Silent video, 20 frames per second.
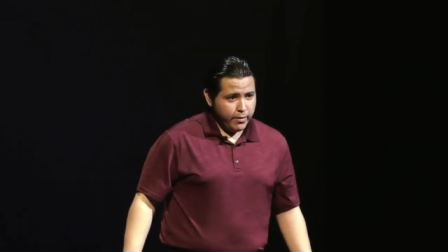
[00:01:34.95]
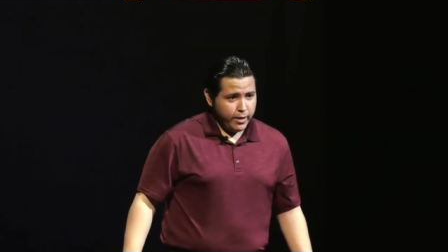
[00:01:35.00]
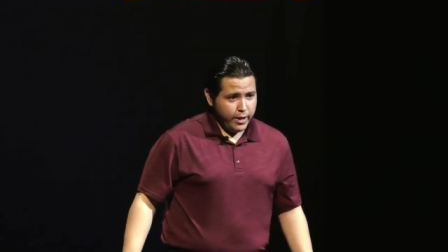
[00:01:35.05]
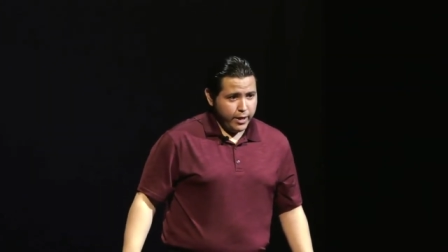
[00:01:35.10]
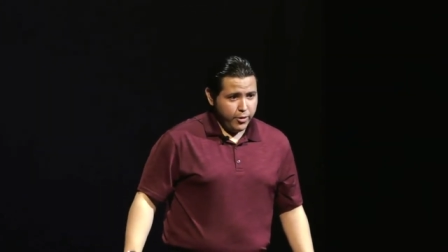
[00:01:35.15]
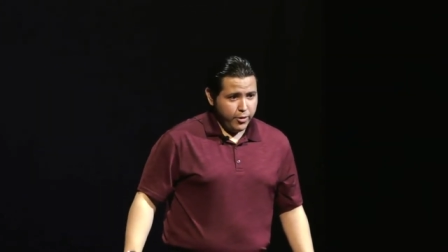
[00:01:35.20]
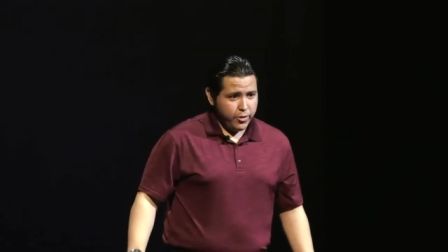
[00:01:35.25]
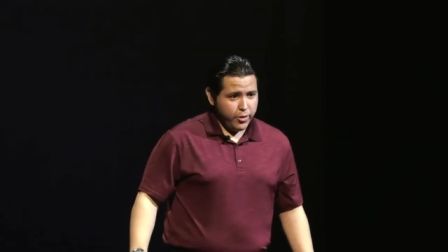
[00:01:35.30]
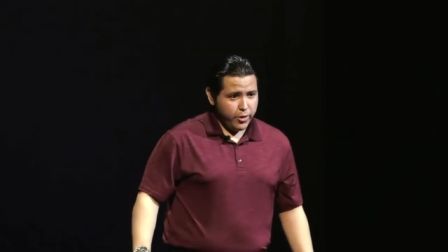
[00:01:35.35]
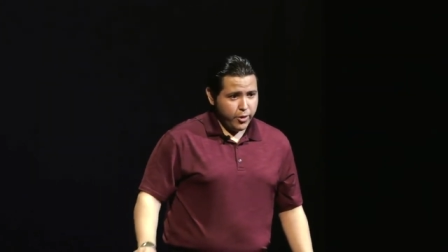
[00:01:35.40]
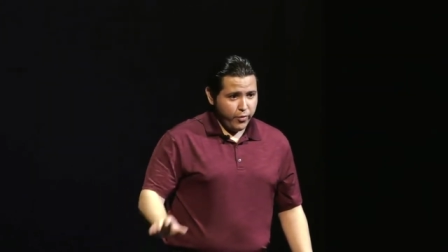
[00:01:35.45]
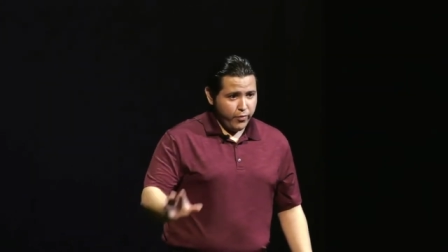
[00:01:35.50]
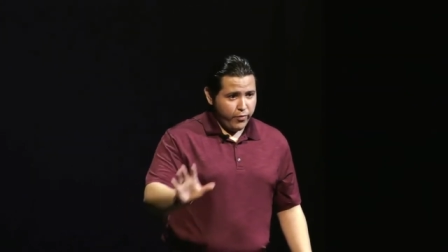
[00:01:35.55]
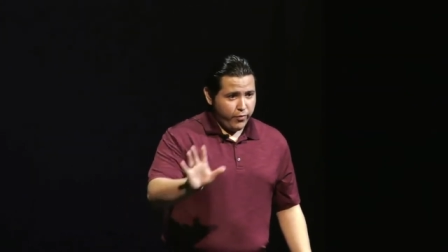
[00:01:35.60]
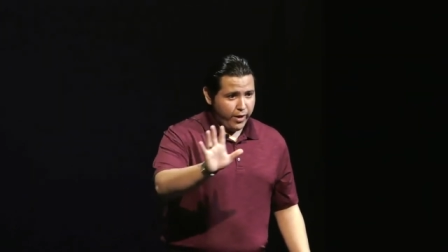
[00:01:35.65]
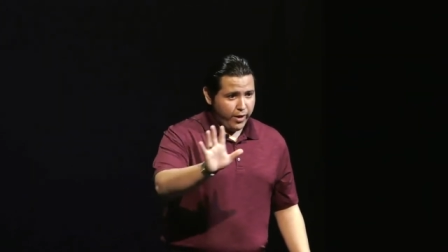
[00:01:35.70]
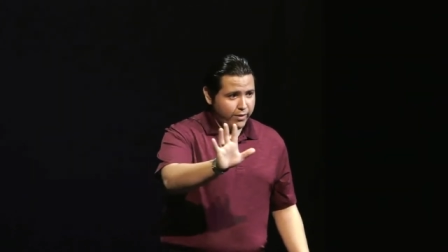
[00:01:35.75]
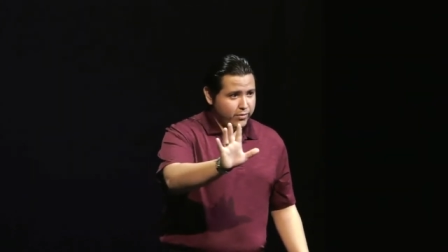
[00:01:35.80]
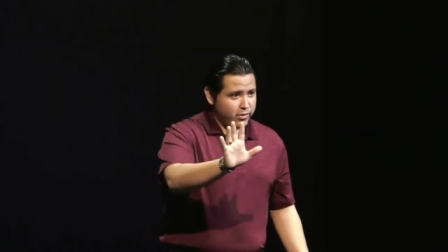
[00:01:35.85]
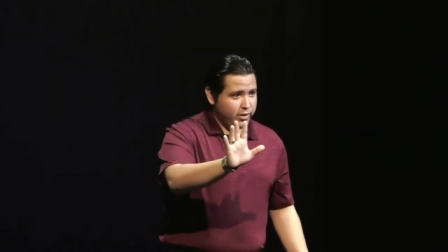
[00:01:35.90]
and you could go
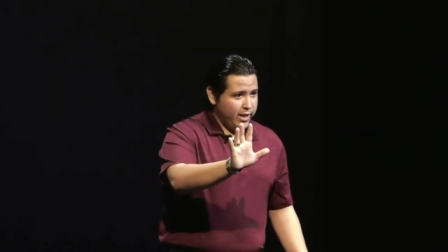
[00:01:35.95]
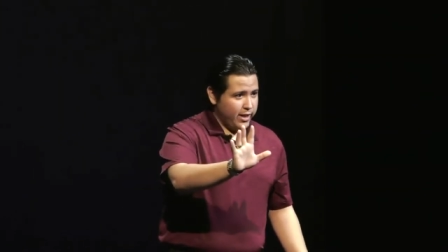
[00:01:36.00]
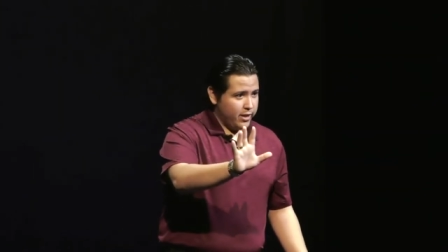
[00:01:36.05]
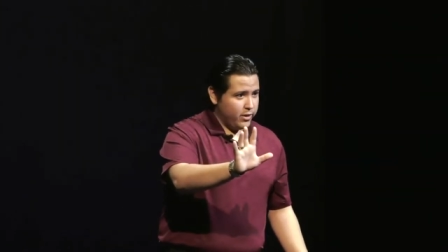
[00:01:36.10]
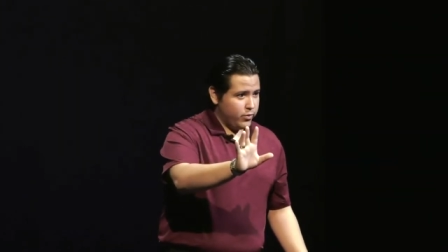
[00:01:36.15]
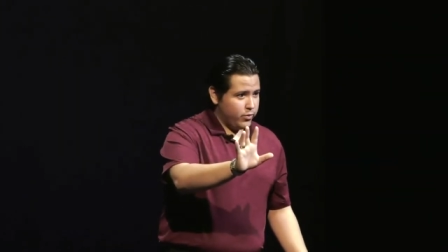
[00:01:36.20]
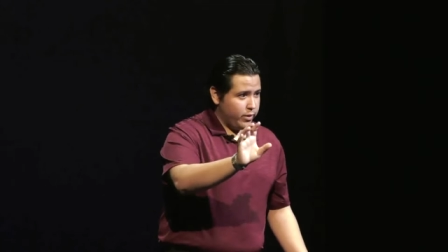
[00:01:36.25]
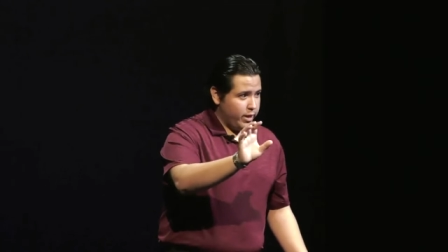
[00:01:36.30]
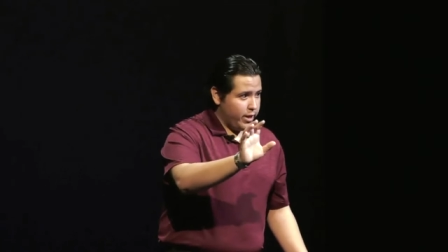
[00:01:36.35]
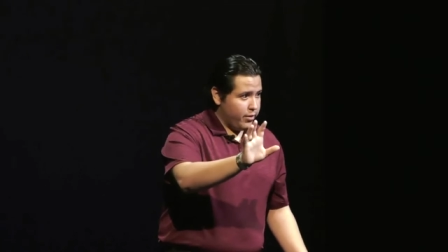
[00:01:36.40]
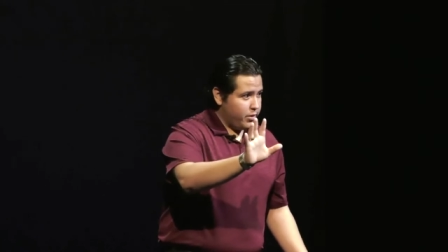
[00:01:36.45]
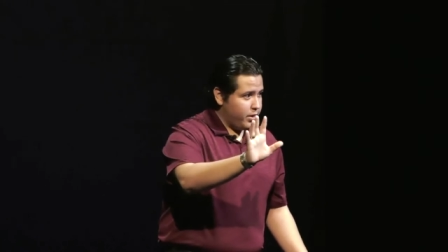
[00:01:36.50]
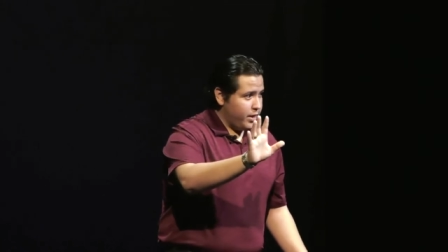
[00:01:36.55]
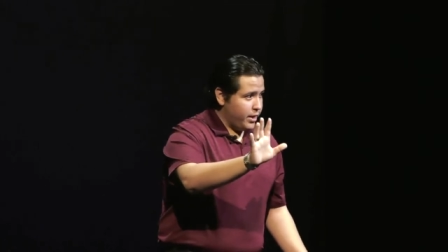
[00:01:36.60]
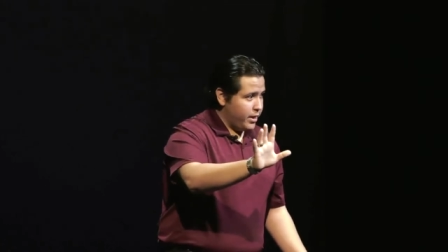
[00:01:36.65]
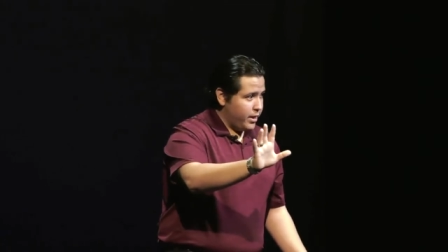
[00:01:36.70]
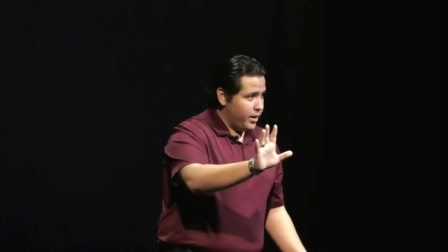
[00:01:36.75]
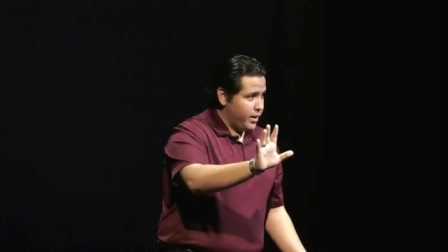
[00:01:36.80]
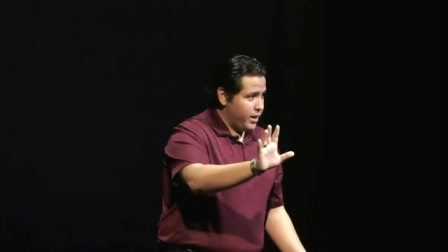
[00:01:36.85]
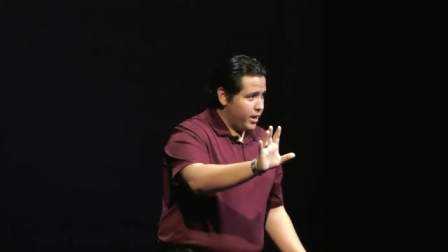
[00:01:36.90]
five seconds without
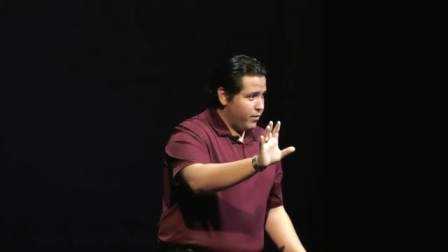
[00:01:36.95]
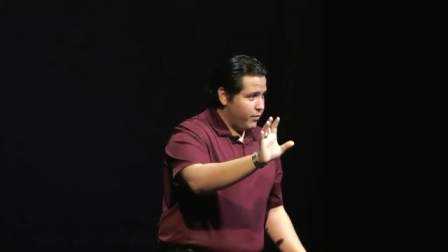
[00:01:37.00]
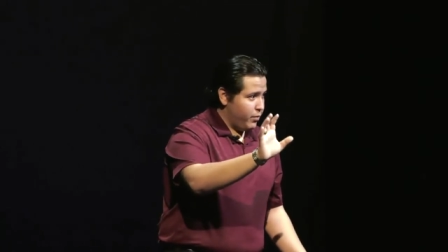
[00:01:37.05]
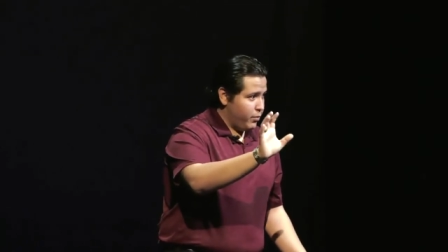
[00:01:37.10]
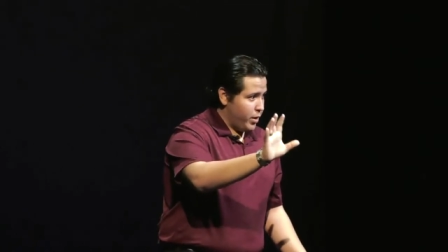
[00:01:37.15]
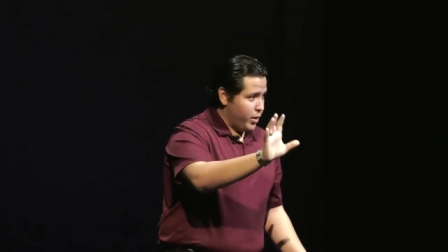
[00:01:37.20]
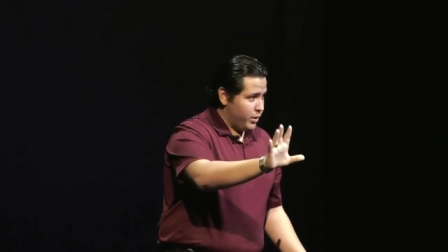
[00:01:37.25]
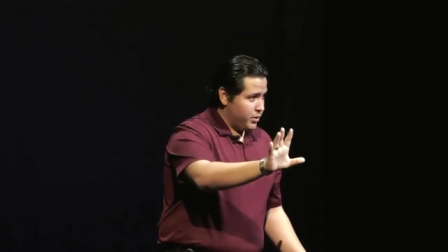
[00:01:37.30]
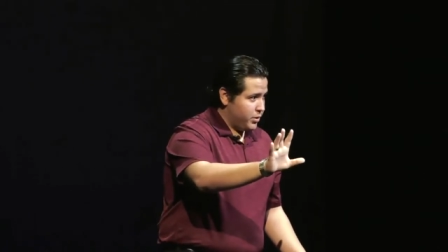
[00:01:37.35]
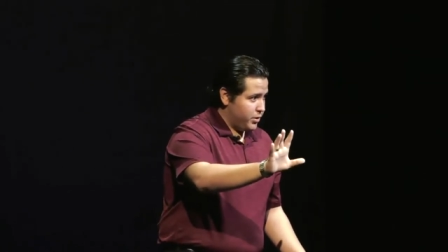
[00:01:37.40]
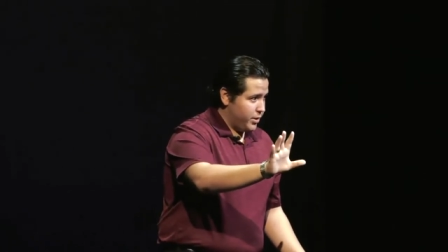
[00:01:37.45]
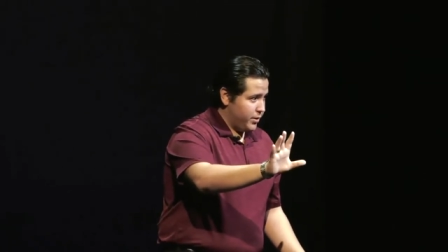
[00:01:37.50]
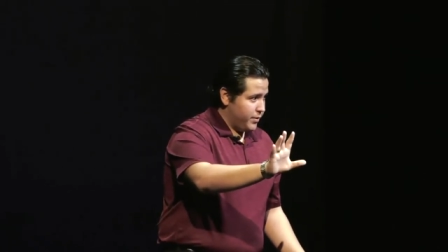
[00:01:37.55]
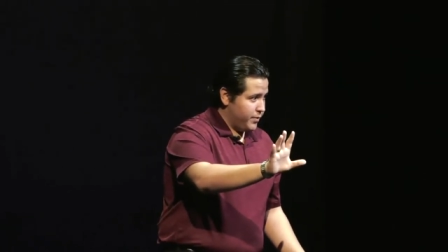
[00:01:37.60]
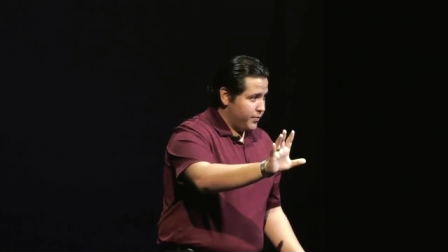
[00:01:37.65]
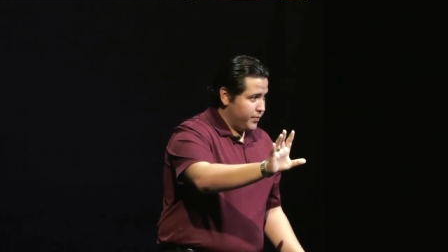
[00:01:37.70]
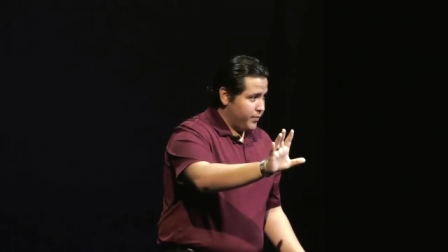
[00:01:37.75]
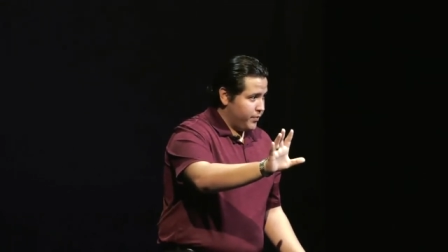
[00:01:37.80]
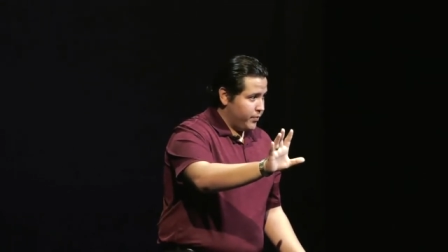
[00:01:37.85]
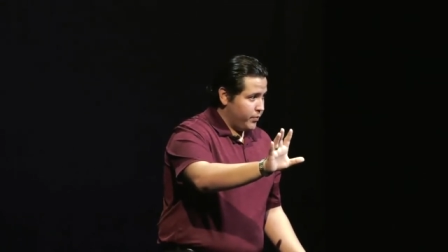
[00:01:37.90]
thinking of a monster,
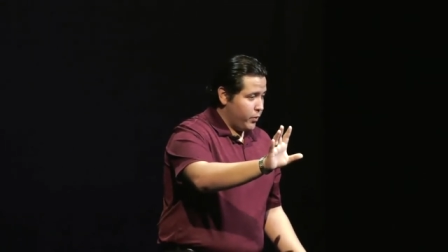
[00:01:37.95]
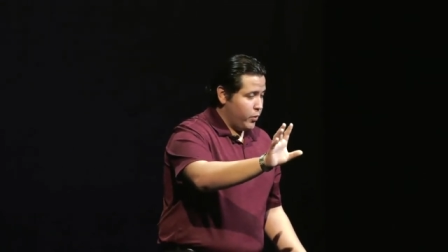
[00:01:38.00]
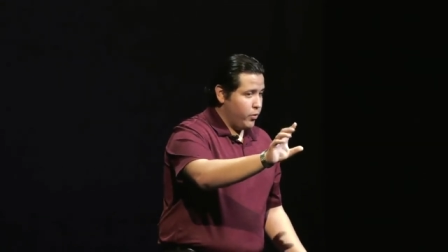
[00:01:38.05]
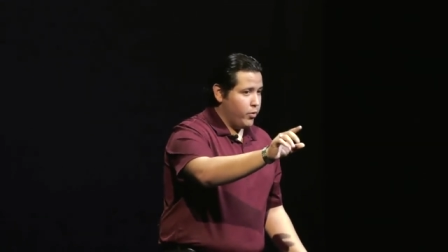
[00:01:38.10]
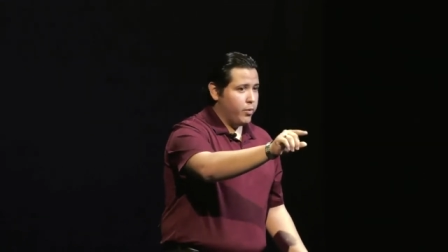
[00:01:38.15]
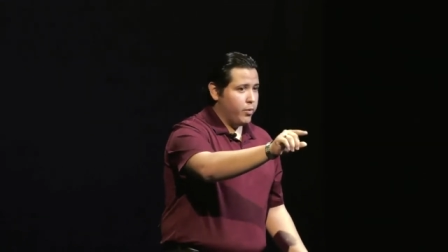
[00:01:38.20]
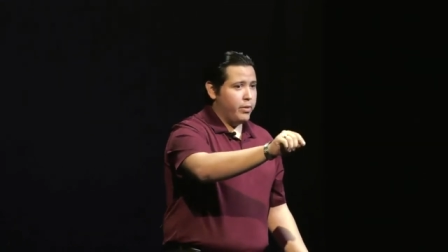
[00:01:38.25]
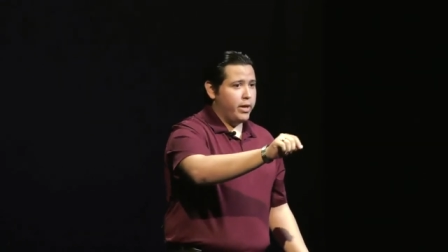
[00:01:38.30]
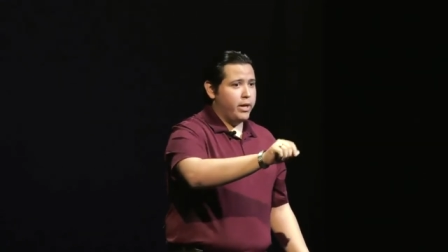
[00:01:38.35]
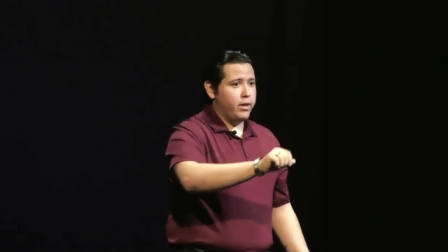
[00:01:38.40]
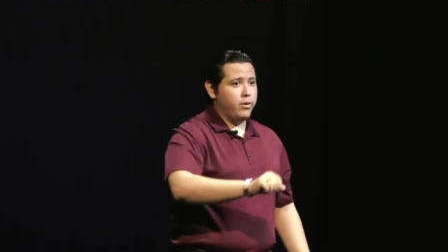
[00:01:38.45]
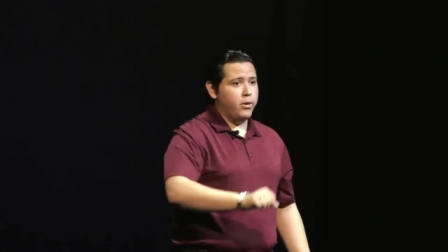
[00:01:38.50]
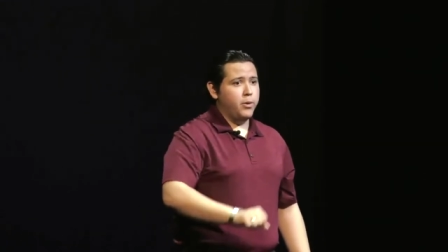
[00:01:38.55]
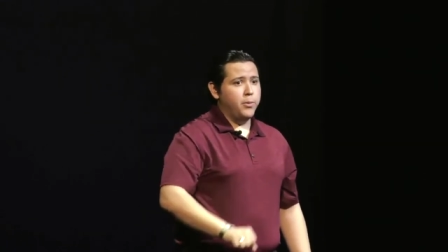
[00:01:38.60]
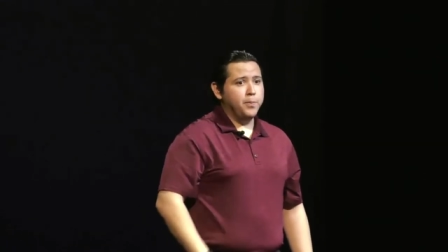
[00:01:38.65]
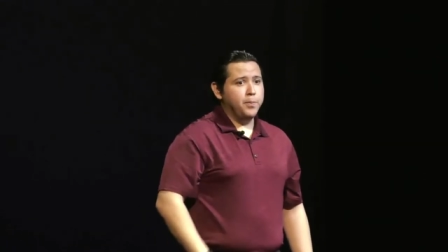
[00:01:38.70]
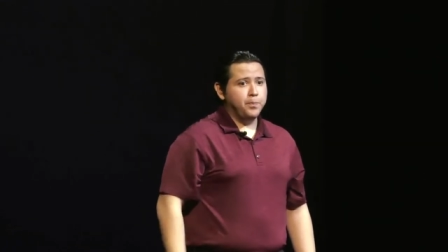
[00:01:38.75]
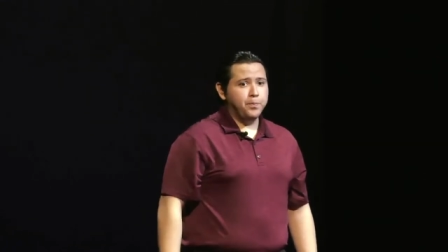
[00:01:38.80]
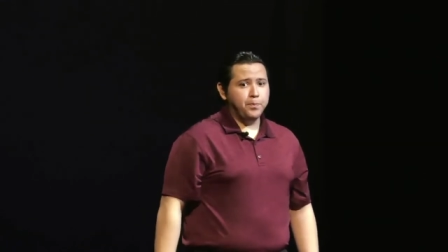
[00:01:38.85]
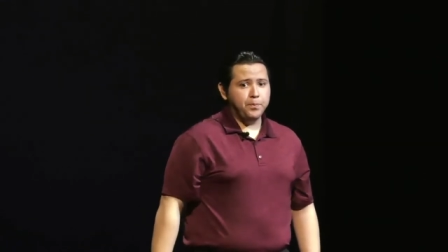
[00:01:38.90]
you are my hero.